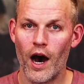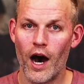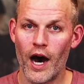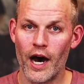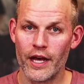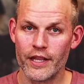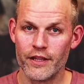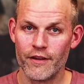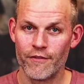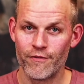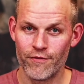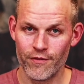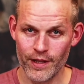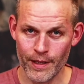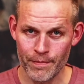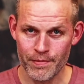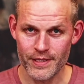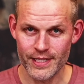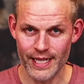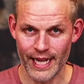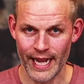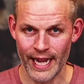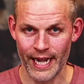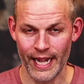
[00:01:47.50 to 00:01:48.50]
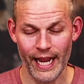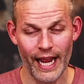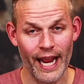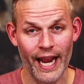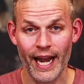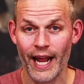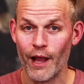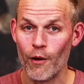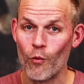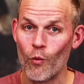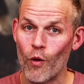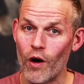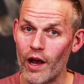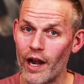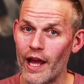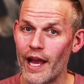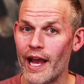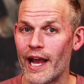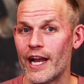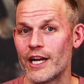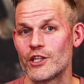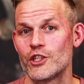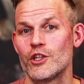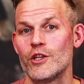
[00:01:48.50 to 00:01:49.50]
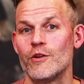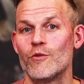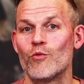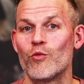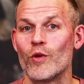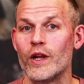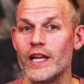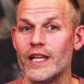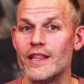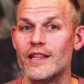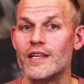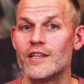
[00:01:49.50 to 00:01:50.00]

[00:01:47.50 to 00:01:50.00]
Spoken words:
On the flip side, and I want to actually read